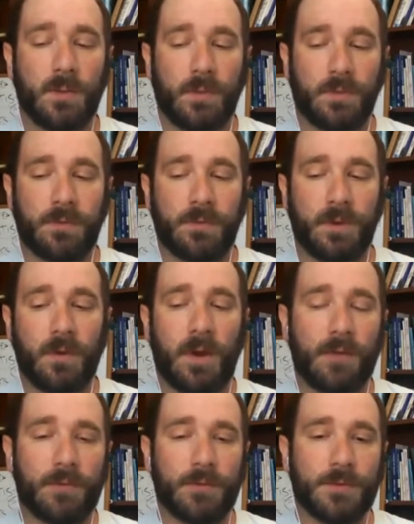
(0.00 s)
when there
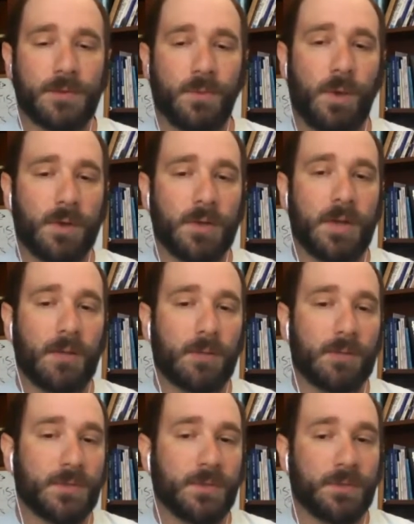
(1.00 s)
are efforts to water down
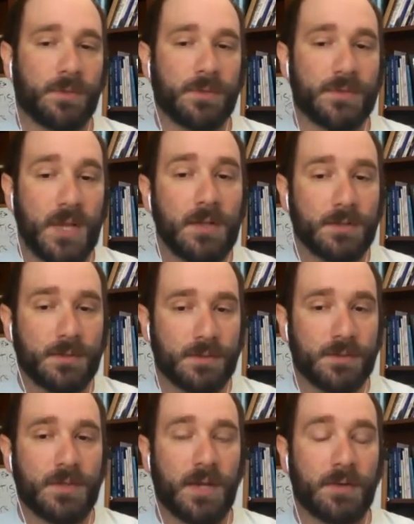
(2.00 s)
what's in the state
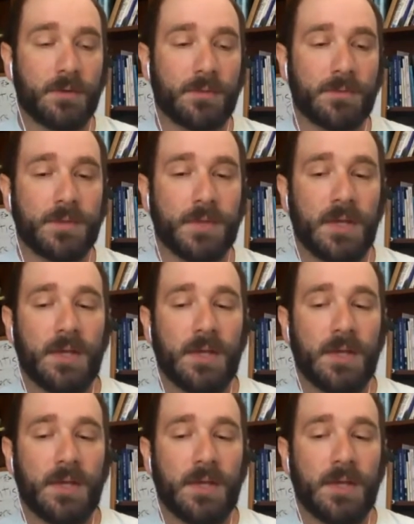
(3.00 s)
standards,